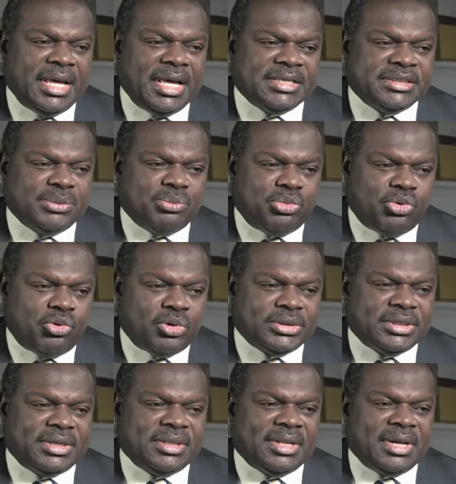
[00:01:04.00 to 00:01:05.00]
It's
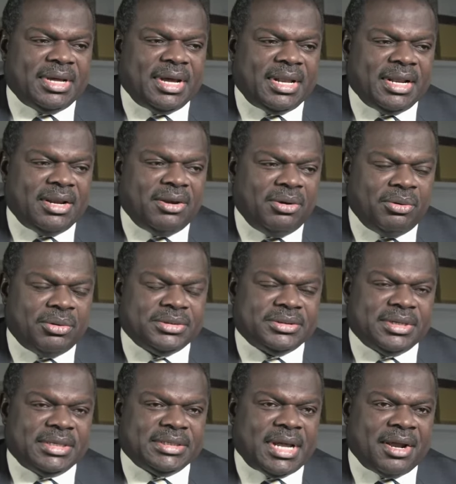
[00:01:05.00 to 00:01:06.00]
important that Ghana
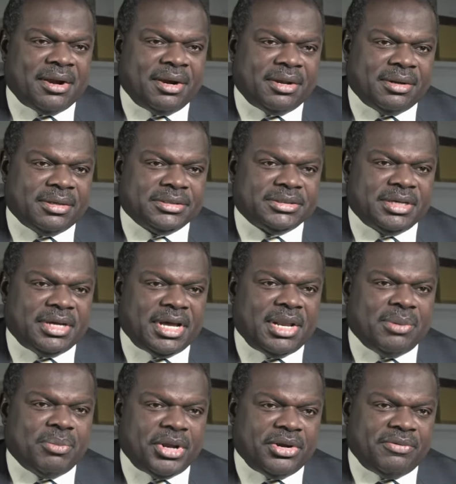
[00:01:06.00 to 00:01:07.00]
looks at agriculture
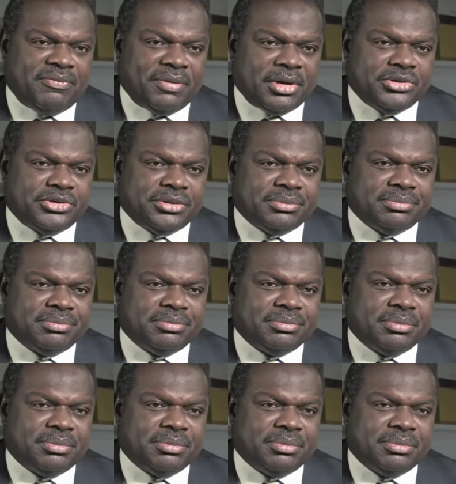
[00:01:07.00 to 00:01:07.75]
and manufacturing